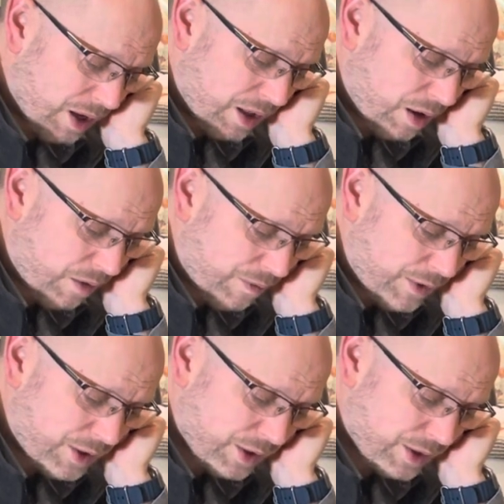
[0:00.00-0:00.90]
The
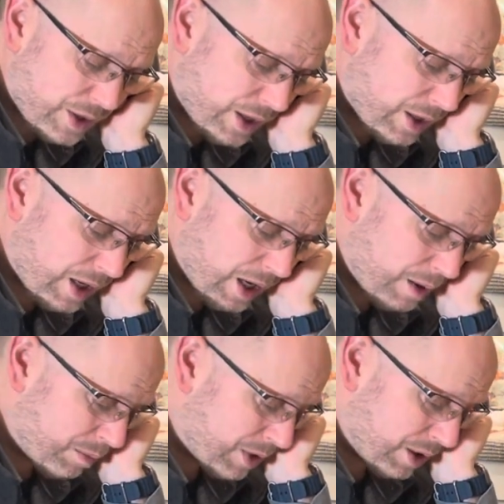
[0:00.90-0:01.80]
officers then
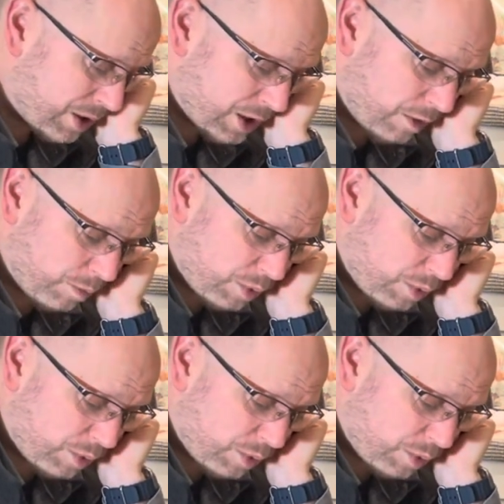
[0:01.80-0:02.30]
came to the chief